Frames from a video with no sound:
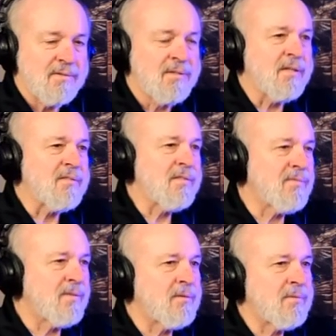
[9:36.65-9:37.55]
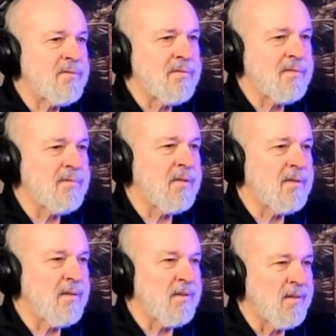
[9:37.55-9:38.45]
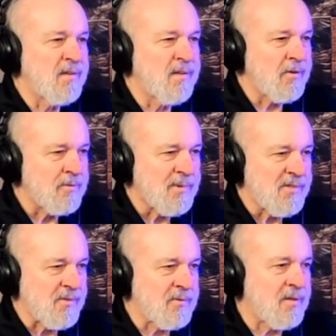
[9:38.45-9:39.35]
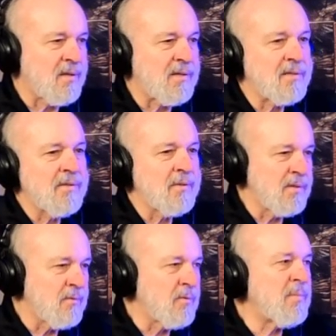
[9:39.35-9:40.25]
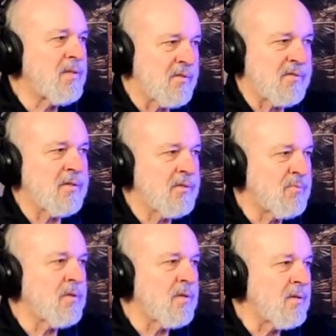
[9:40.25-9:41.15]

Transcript: If there was another muscle car I could own, it would be a Stage 1.